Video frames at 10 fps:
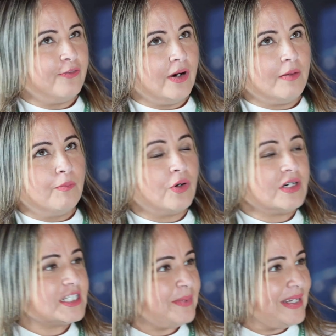for
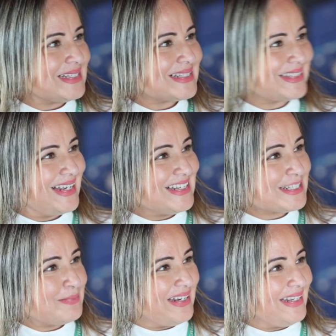more space,
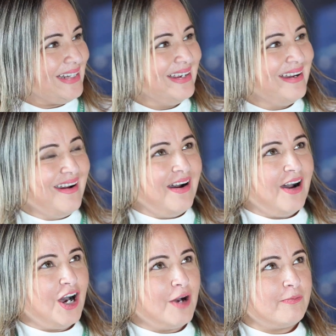less money.
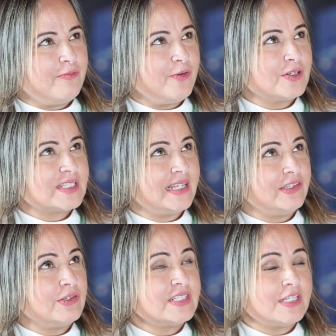Folks
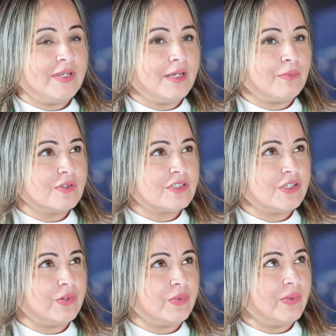that used to be able
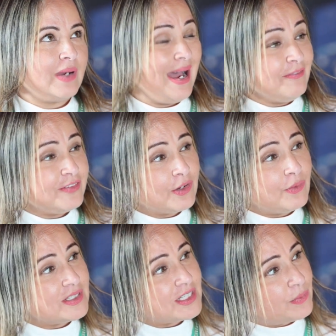to have to
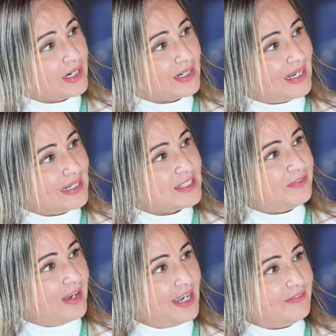go into work 9 to
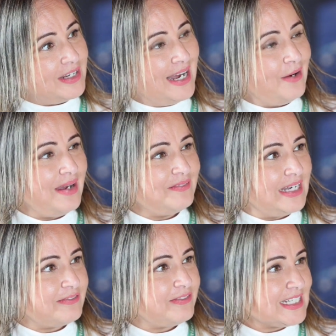5 and now have
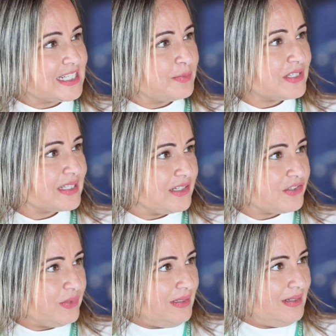that flexible
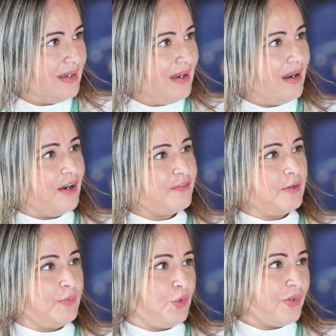schedule of
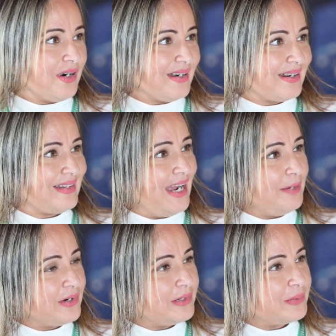remote work,
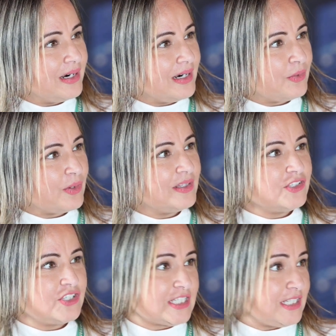hybrid work, or
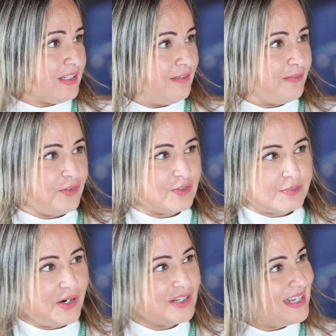they're just looking for
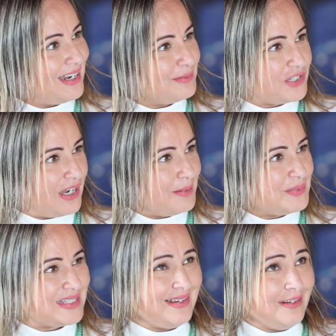those part-time
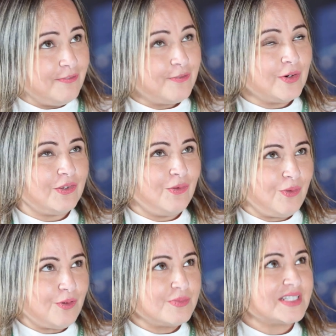jobs. They can afford their
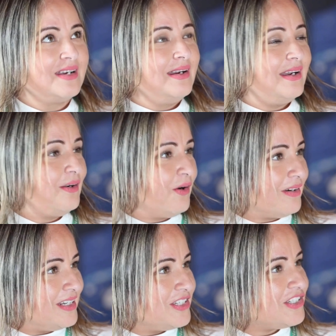homes in
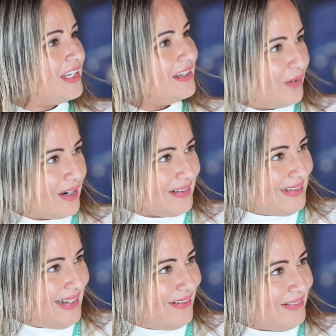Orange and in
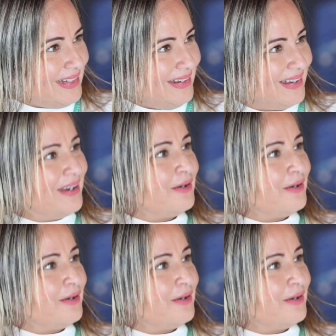Rockland County